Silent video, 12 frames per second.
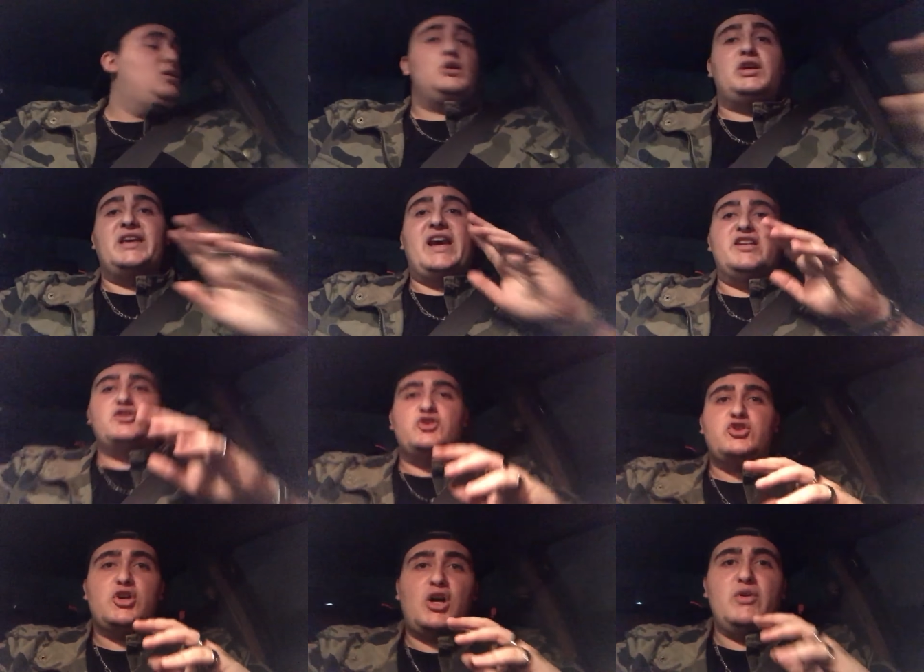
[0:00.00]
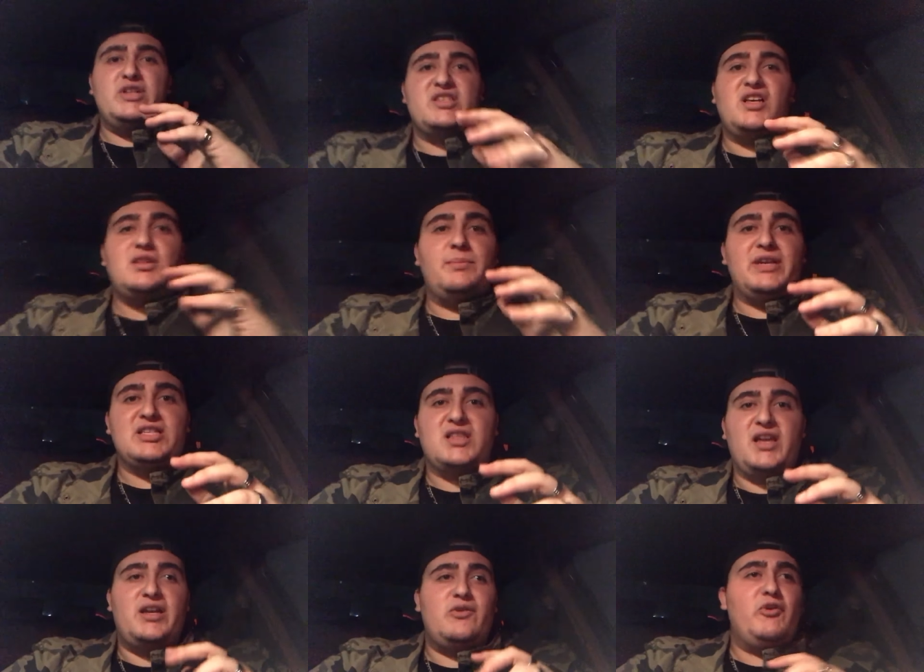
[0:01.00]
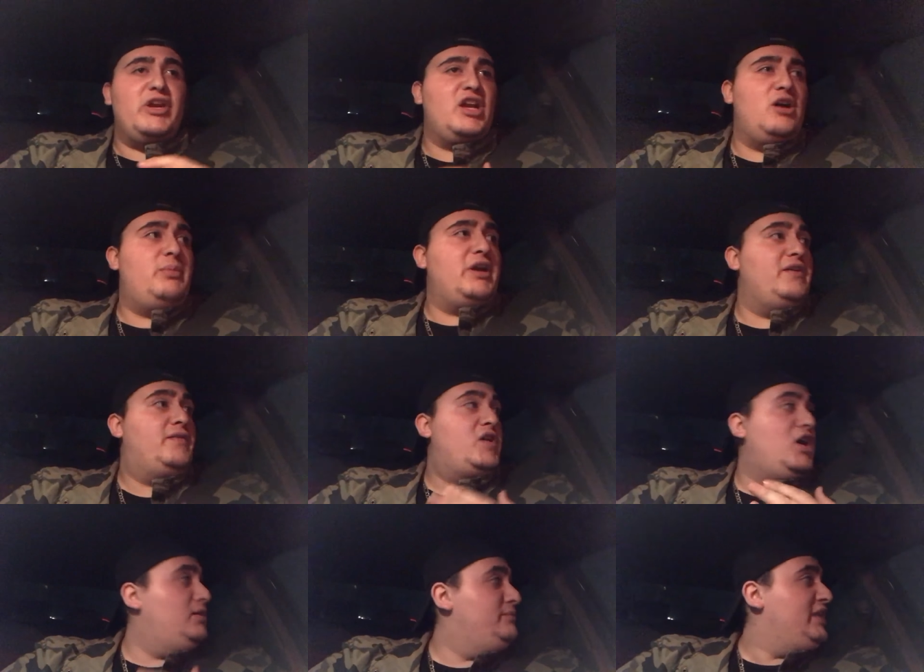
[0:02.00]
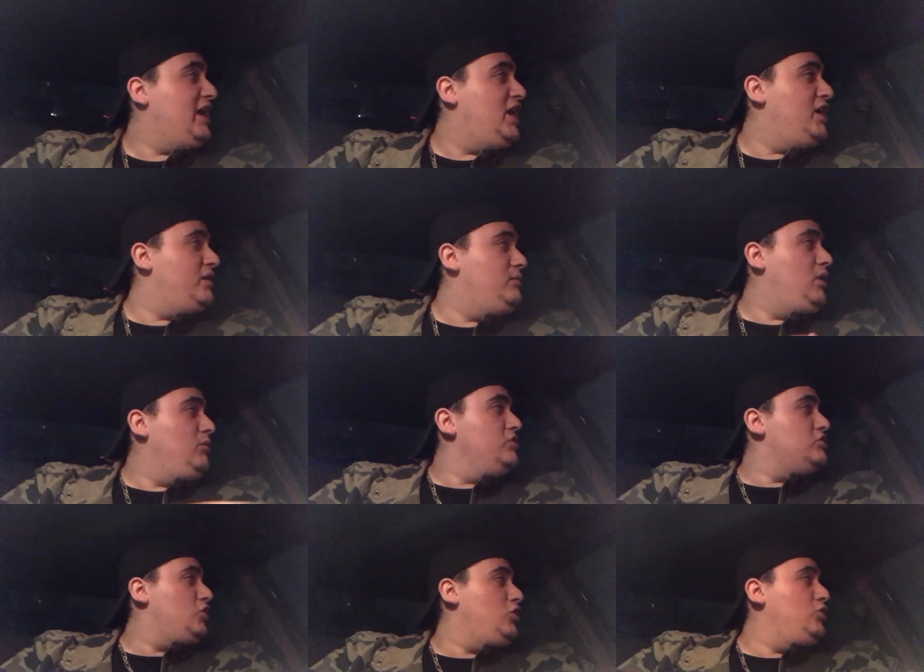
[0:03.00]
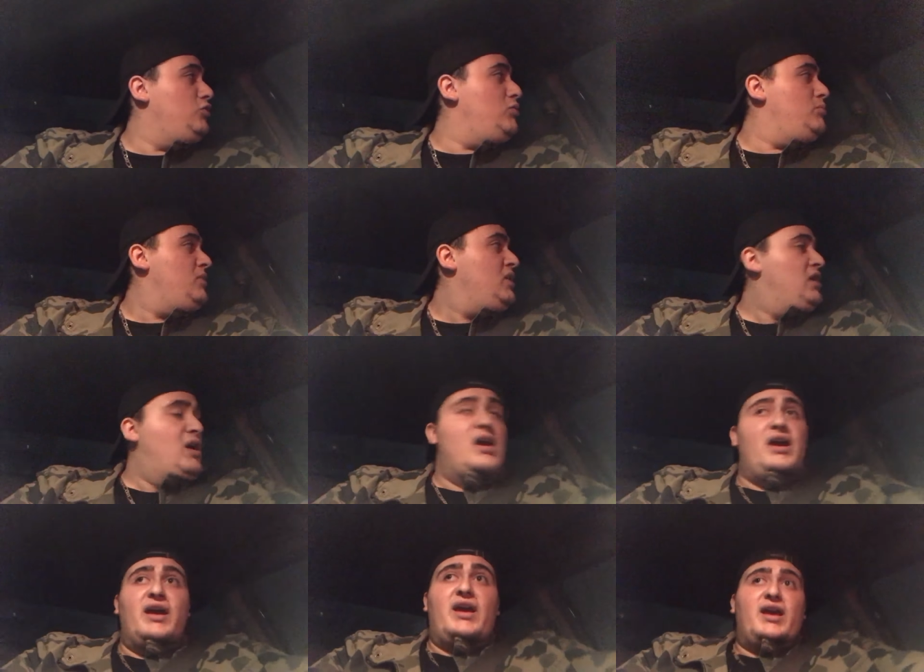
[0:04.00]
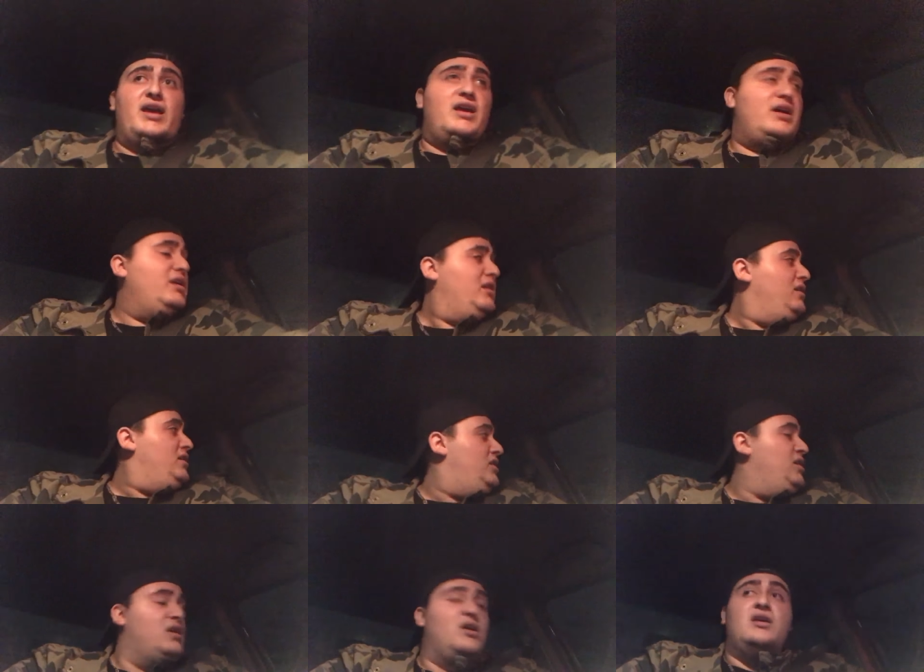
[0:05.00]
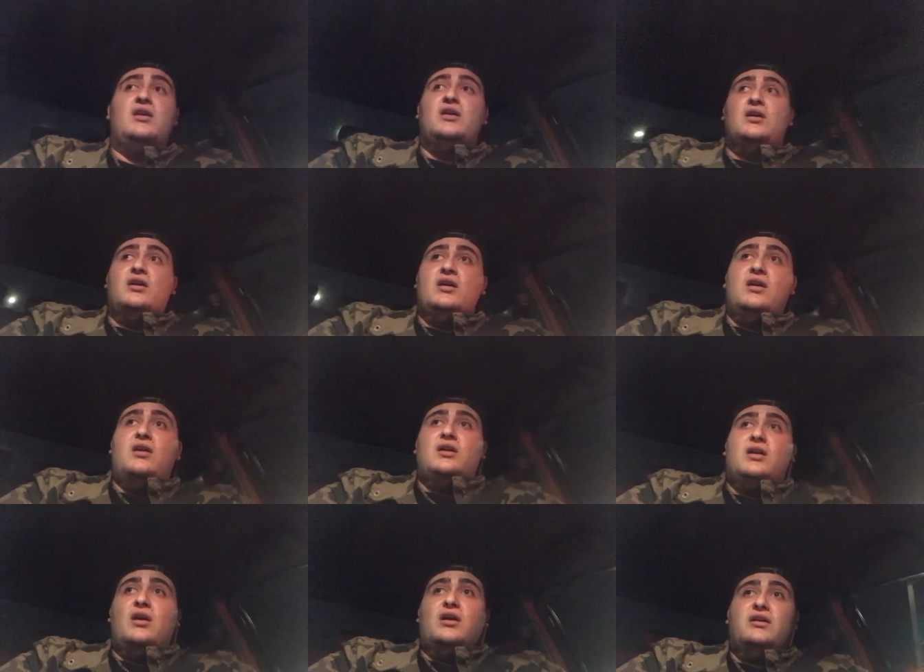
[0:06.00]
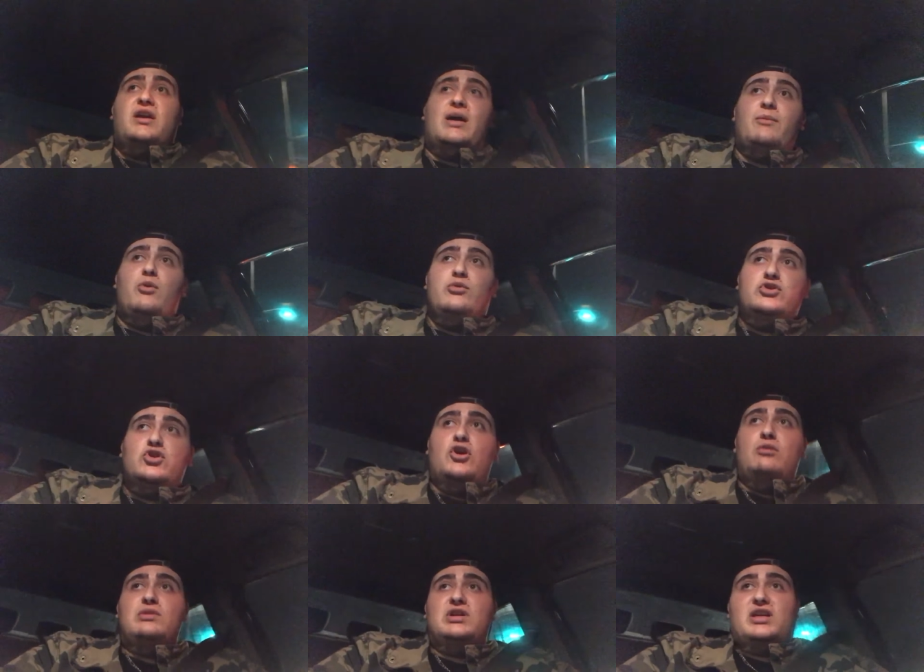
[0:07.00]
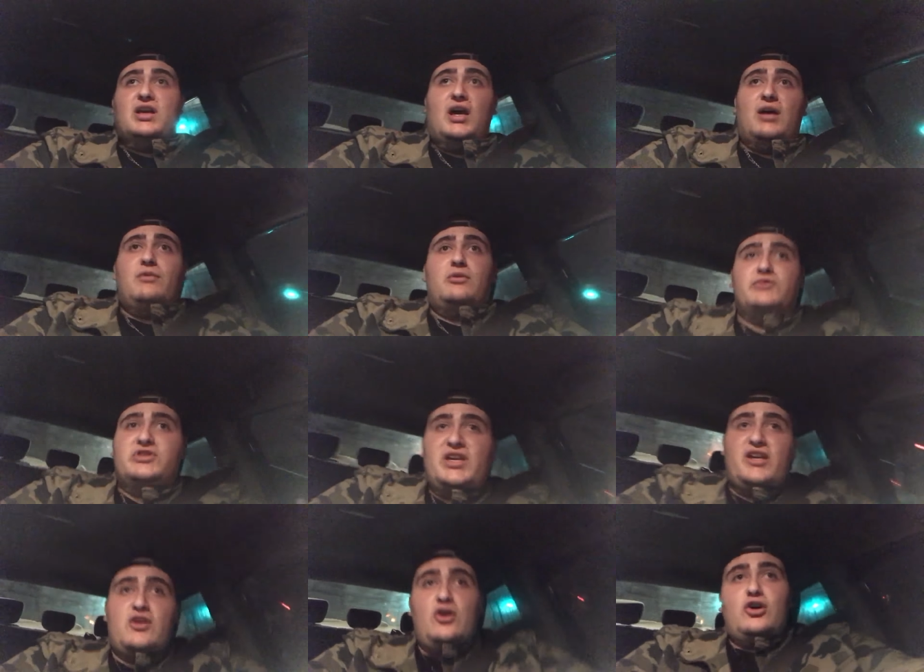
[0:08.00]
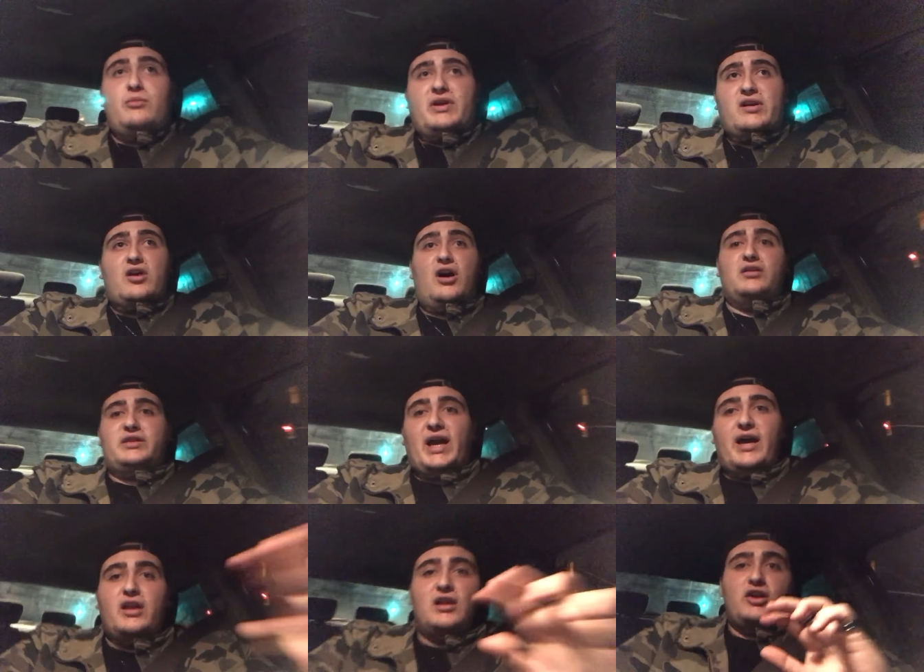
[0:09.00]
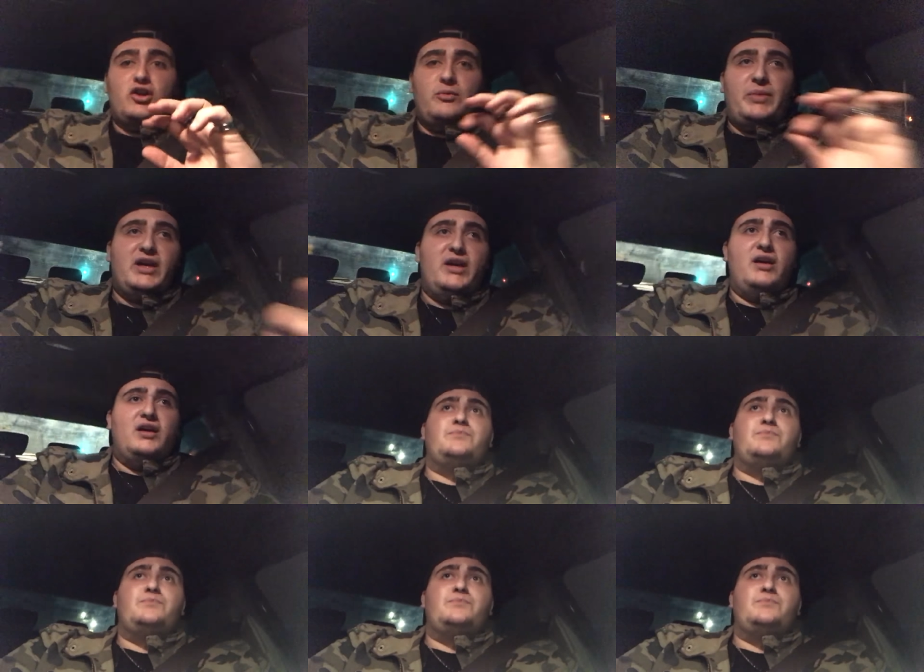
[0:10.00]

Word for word: Okay guys, so sorry it's not the best lighting right now, but I've calmed down. I'm almost home. And yeah, I'm almost home. Like I'm almost getting home. I calmed down a little bit.